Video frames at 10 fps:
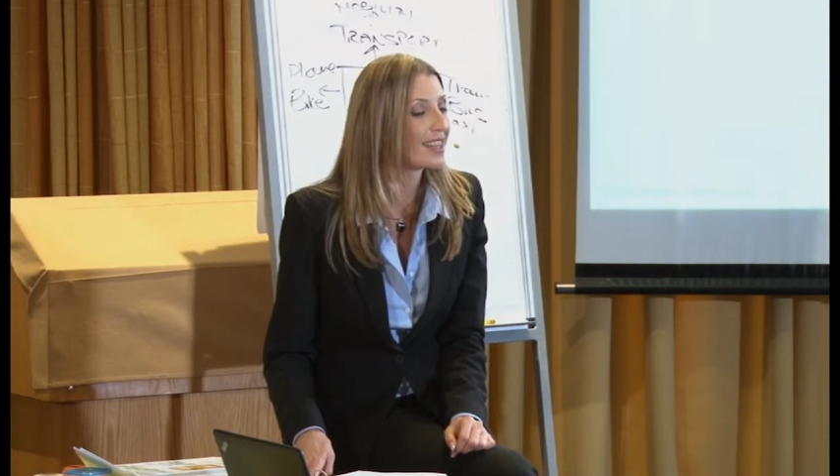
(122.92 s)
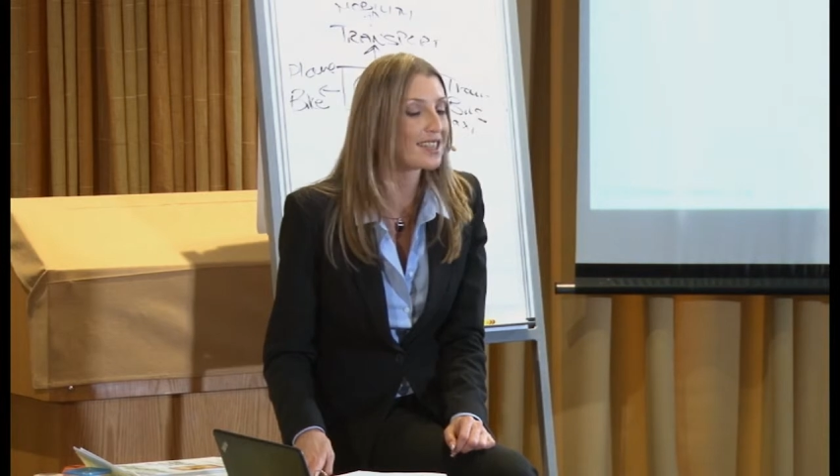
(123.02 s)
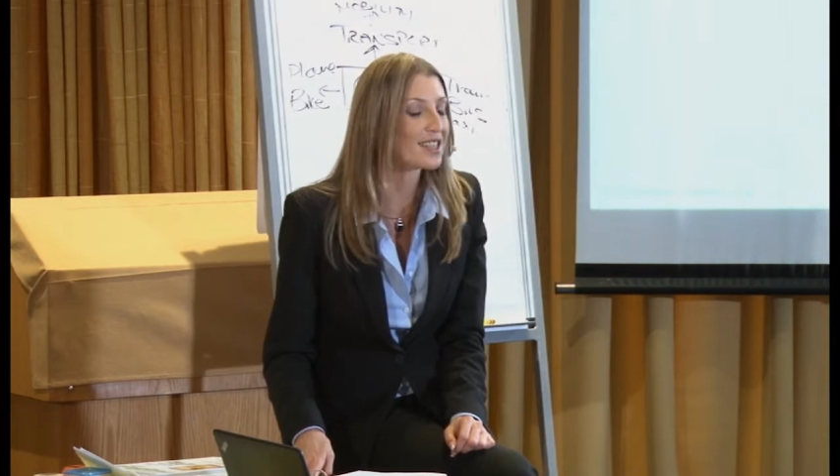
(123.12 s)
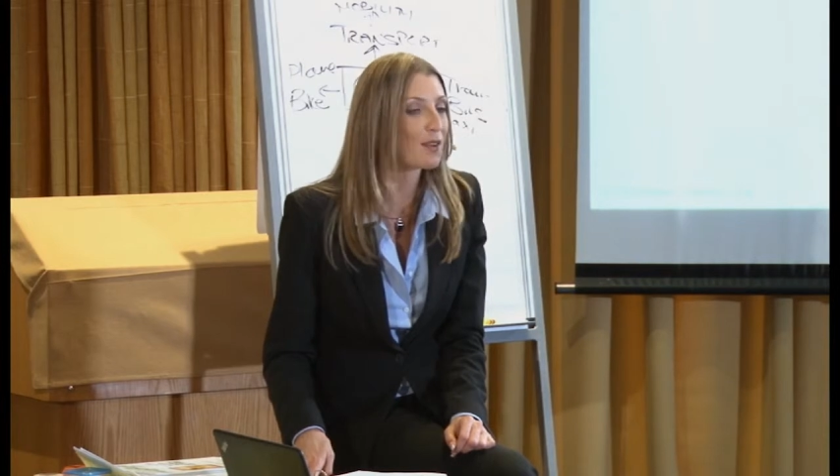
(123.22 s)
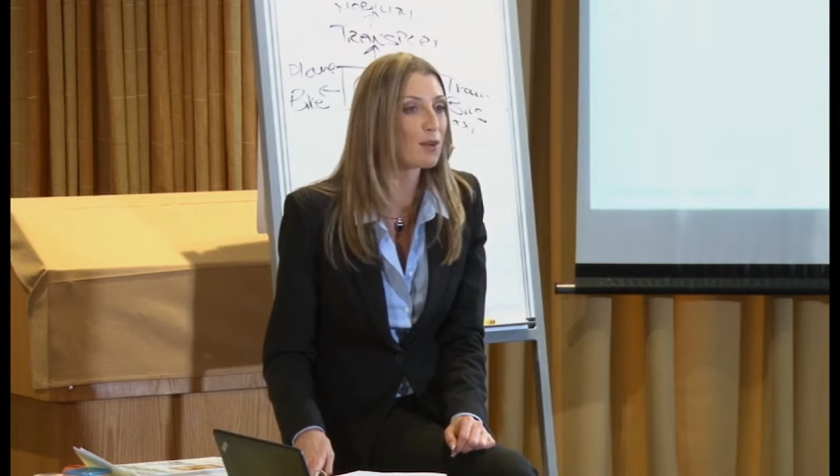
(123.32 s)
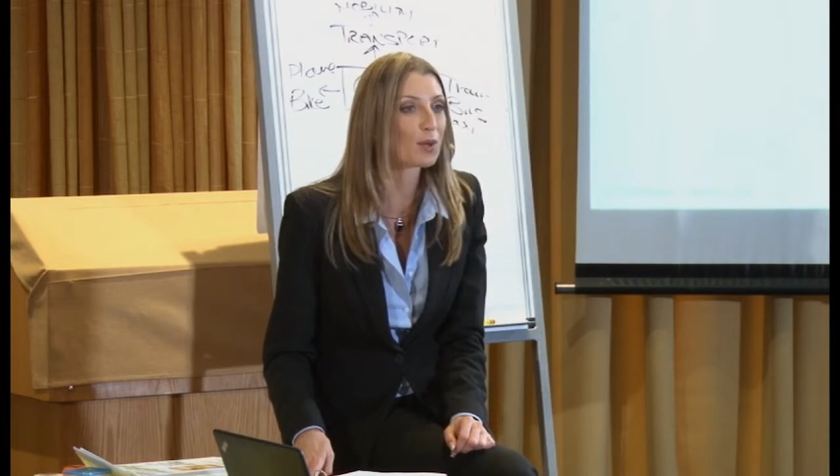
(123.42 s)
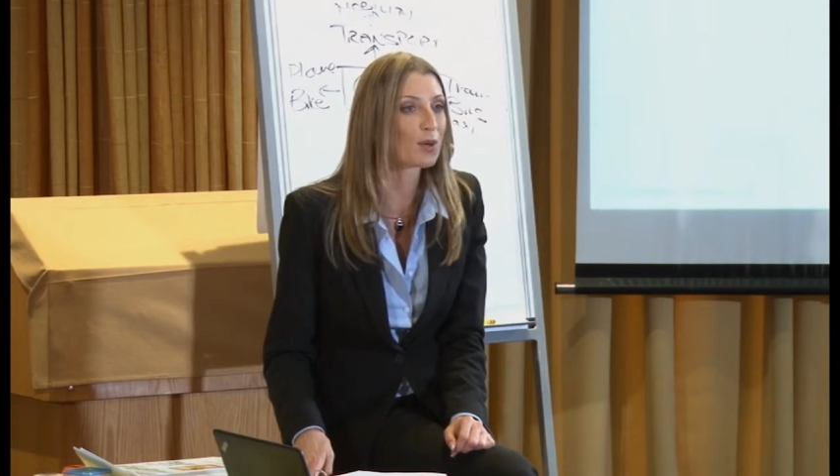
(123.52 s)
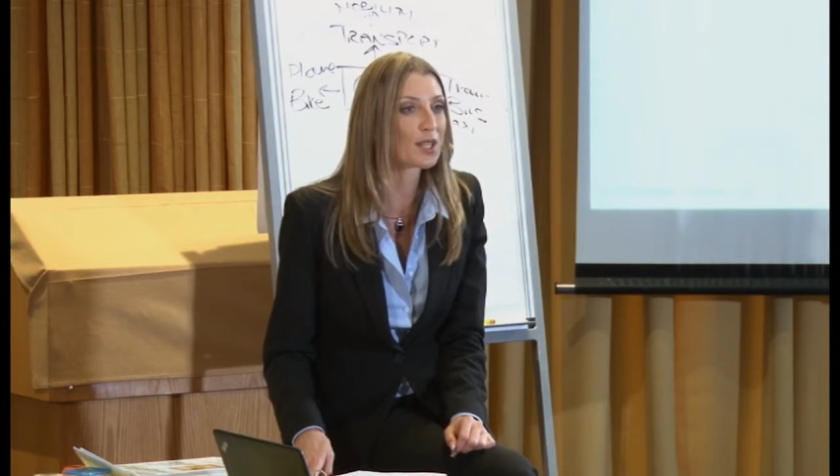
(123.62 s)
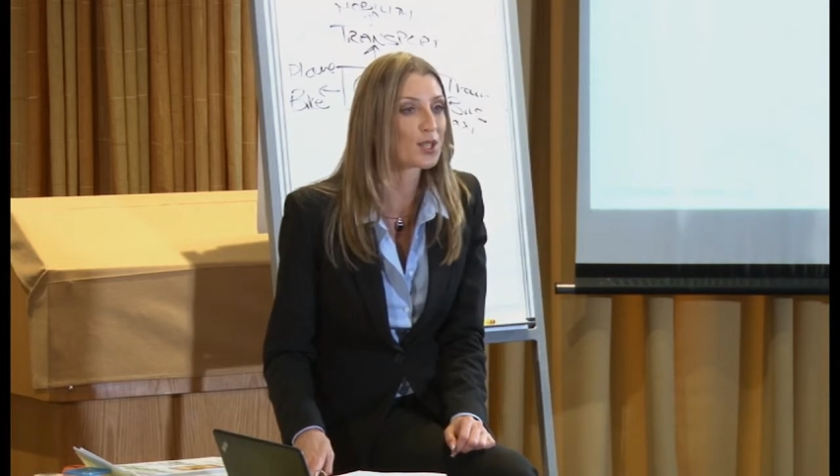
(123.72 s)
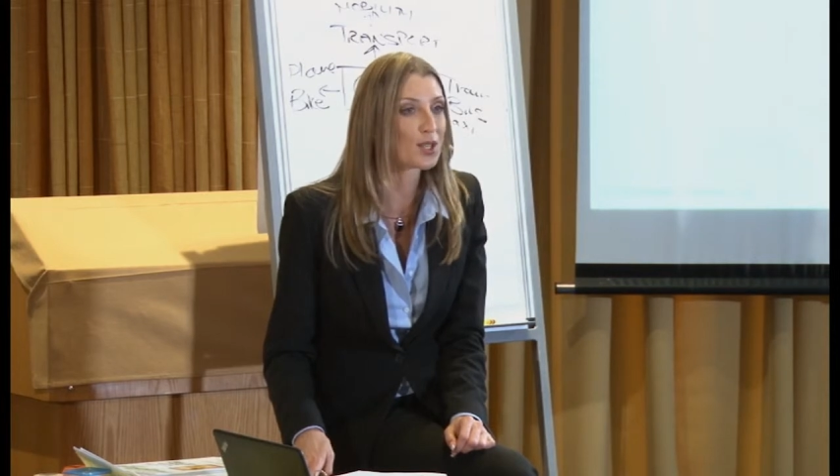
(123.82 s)
is a terrible
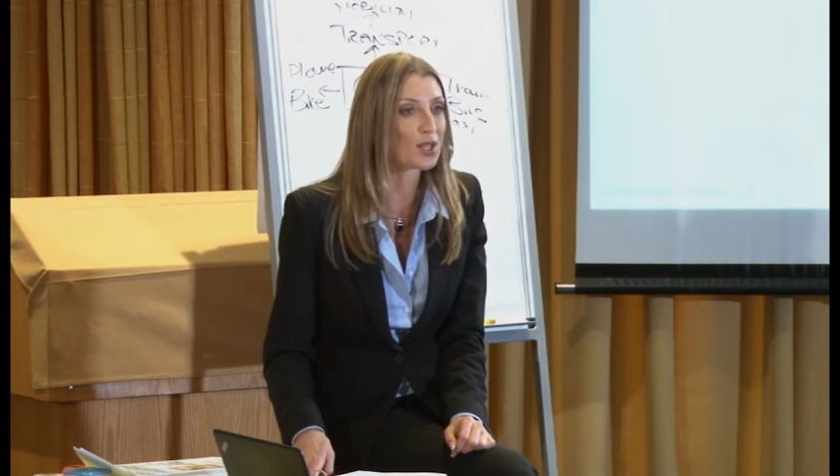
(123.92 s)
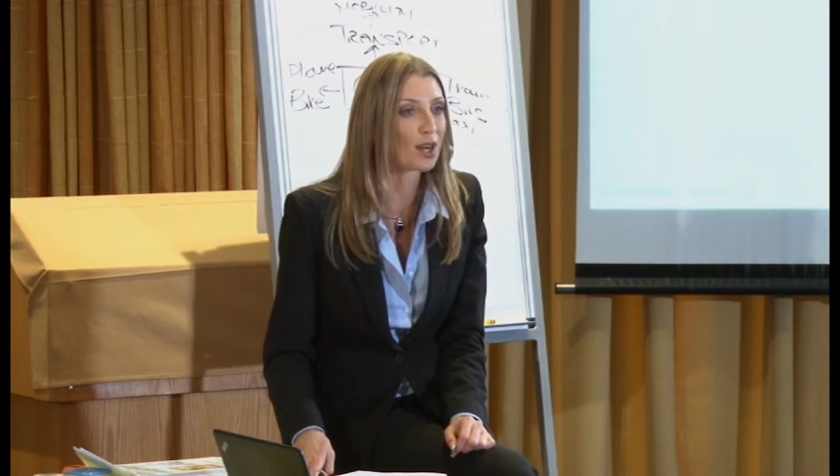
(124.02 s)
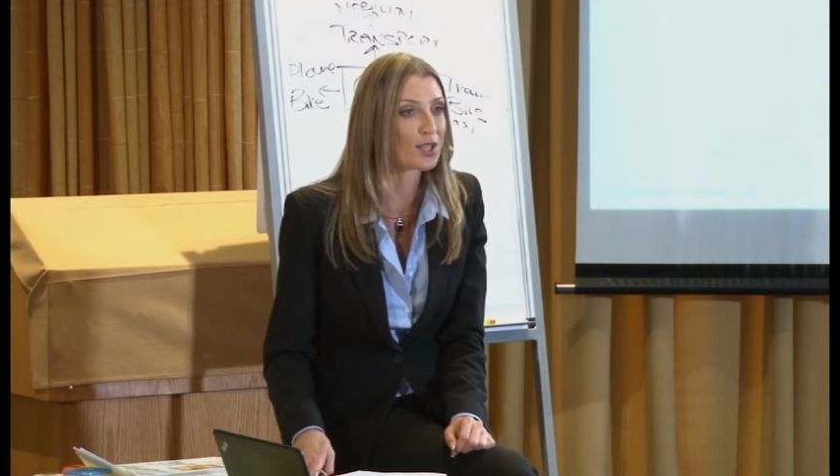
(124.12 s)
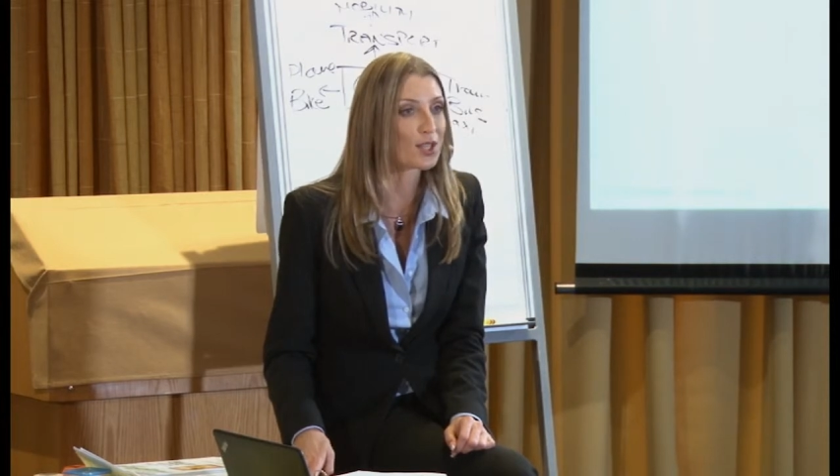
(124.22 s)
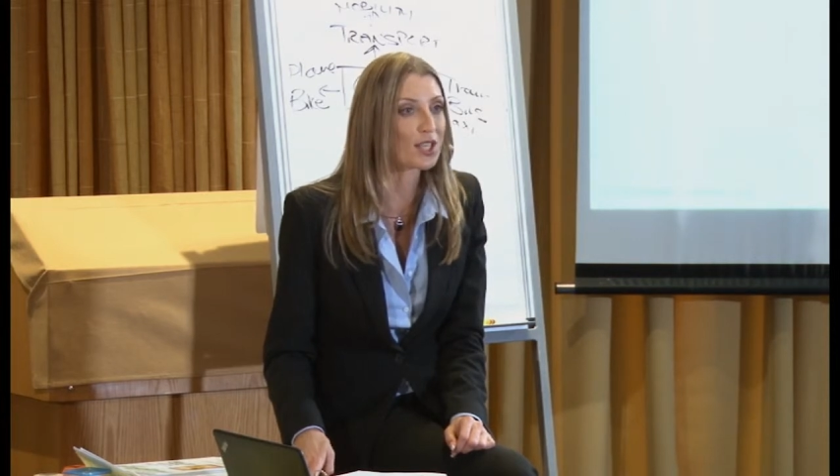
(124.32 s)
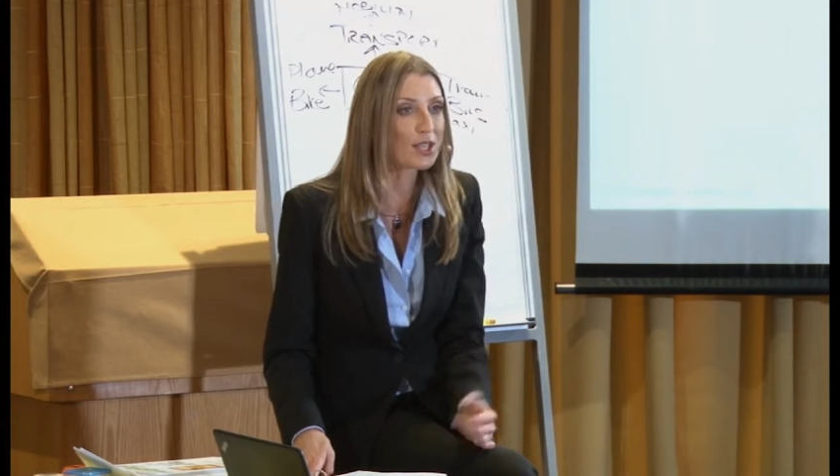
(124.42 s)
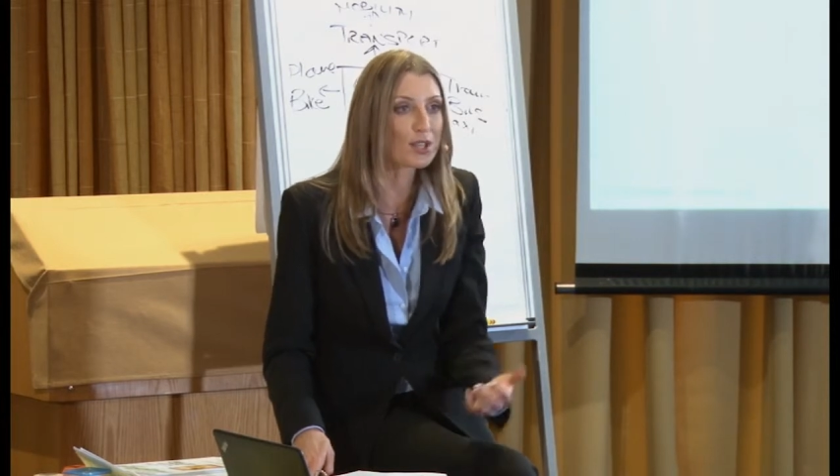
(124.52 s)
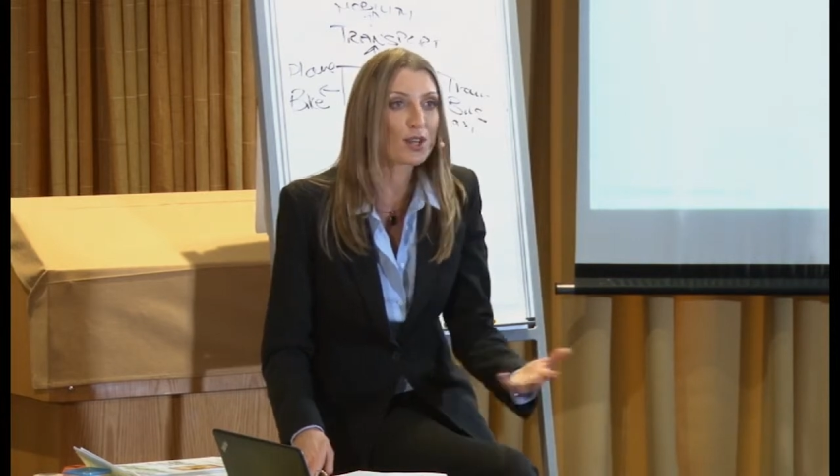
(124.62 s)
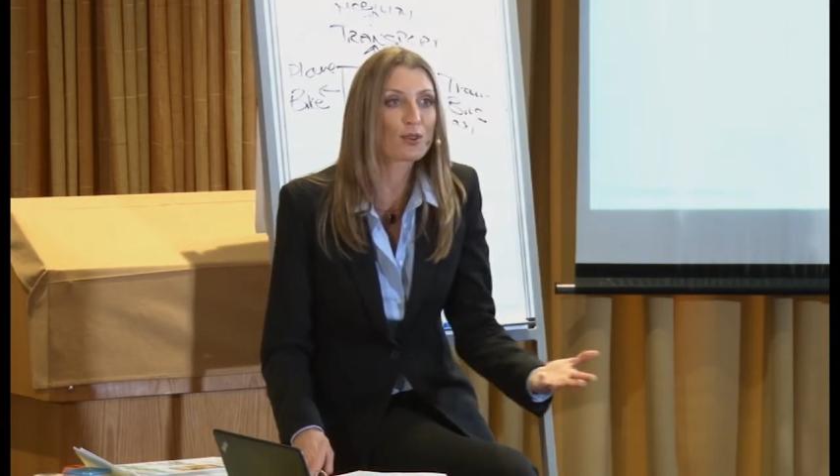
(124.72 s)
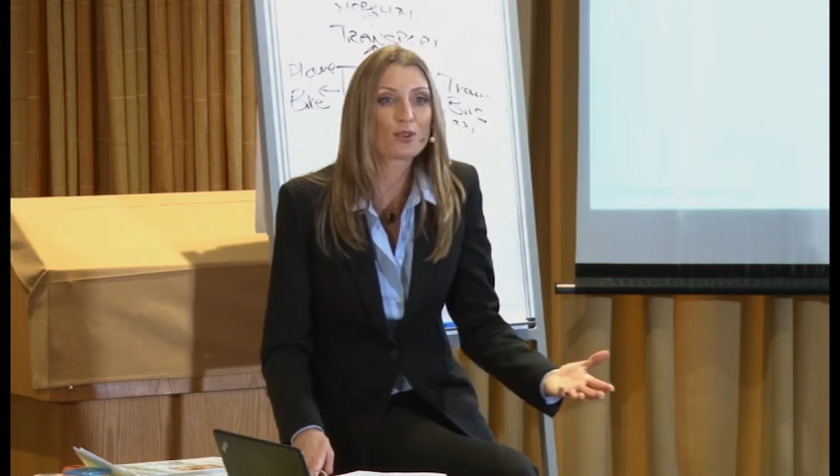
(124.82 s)
question to ask. You need
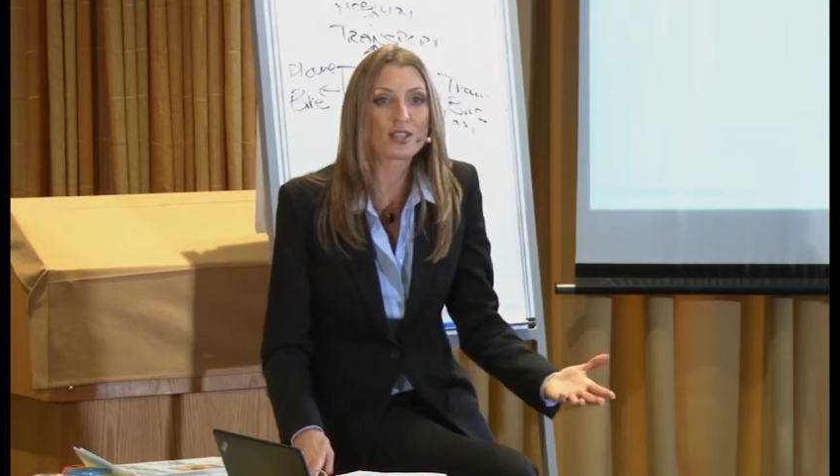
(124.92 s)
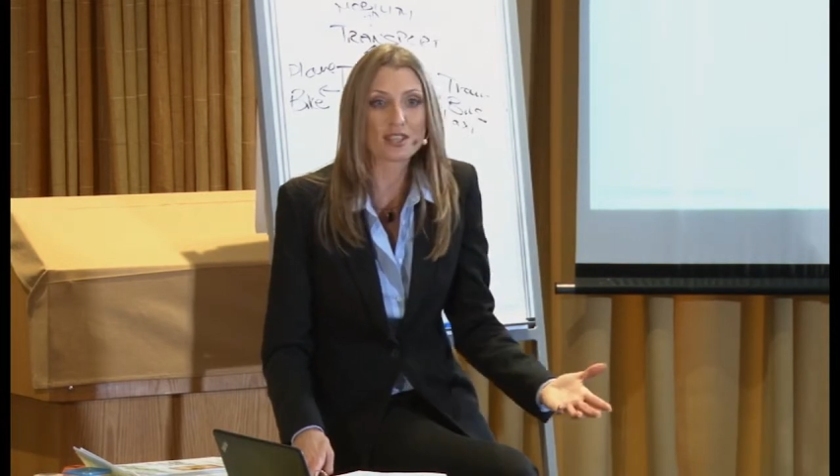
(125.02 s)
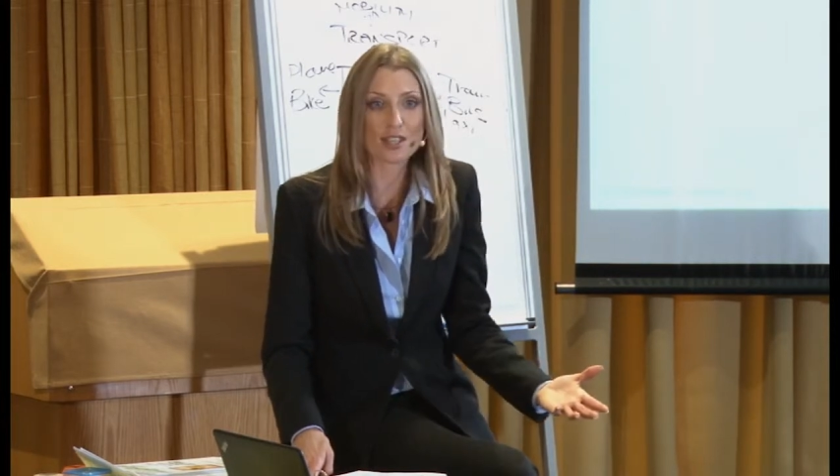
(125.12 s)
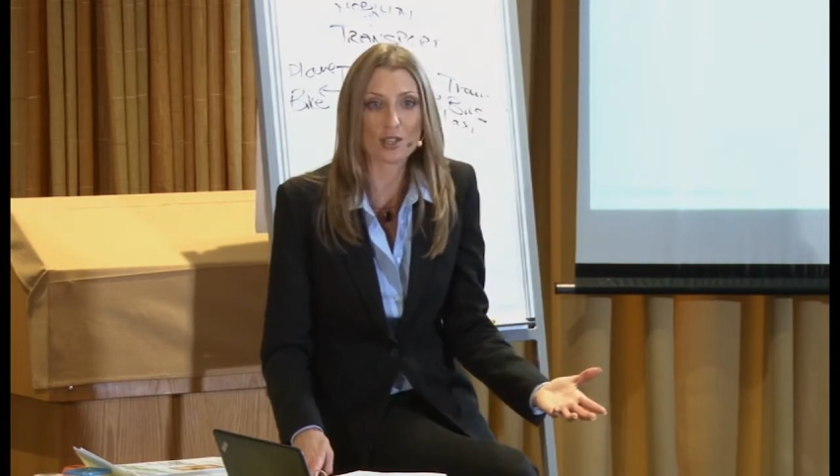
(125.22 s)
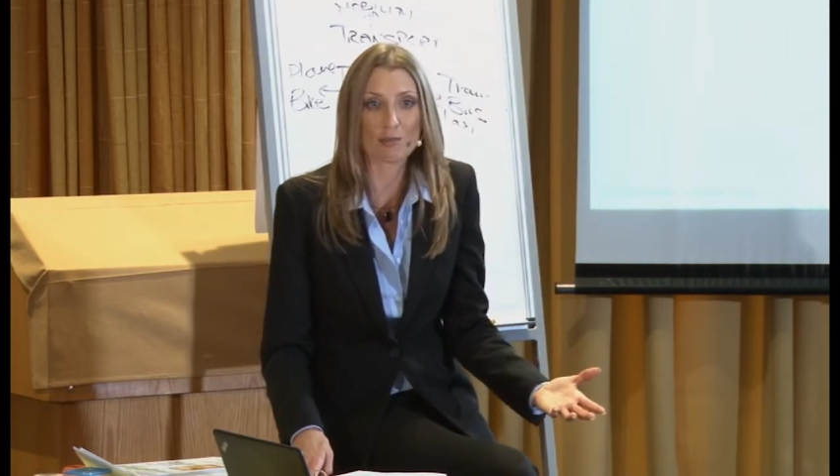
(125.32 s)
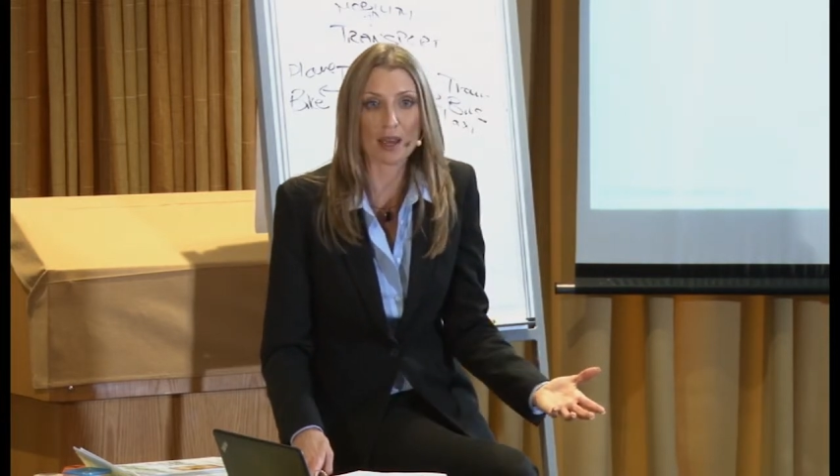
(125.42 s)
to know who the decision